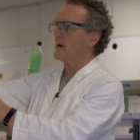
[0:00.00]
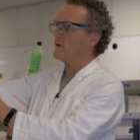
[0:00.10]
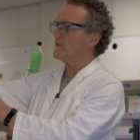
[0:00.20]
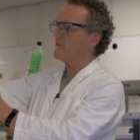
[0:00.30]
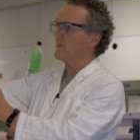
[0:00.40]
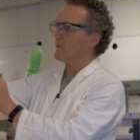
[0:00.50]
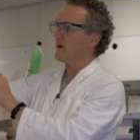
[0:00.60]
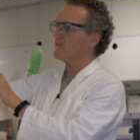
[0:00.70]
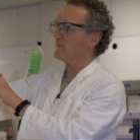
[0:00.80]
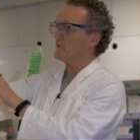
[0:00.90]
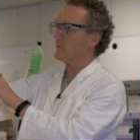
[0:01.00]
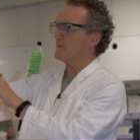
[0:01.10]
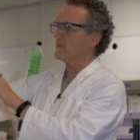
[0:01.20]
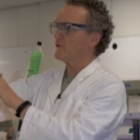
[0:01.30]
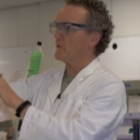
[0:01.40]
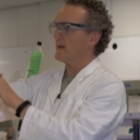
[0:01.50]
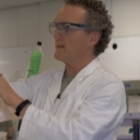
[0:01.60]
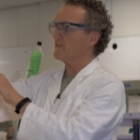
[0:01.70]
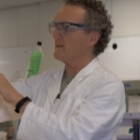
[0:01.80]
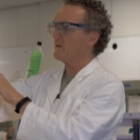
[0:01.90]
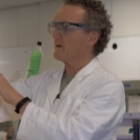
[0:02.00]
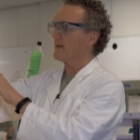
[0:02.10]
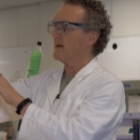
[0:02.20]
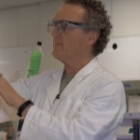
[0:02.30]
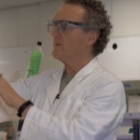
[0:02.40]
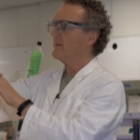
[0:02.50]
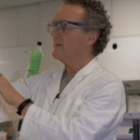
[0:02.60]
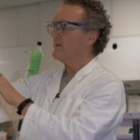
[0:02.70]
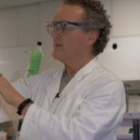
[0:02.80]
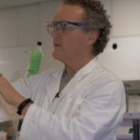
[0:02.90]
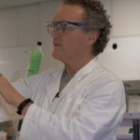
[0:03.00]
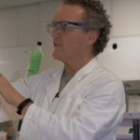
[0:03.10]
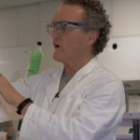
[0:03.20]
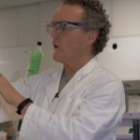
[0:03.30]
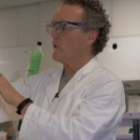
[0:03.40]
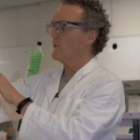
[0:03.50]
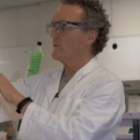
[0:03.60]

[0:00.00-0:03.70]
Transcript: a good separation between the two layers here, okay? So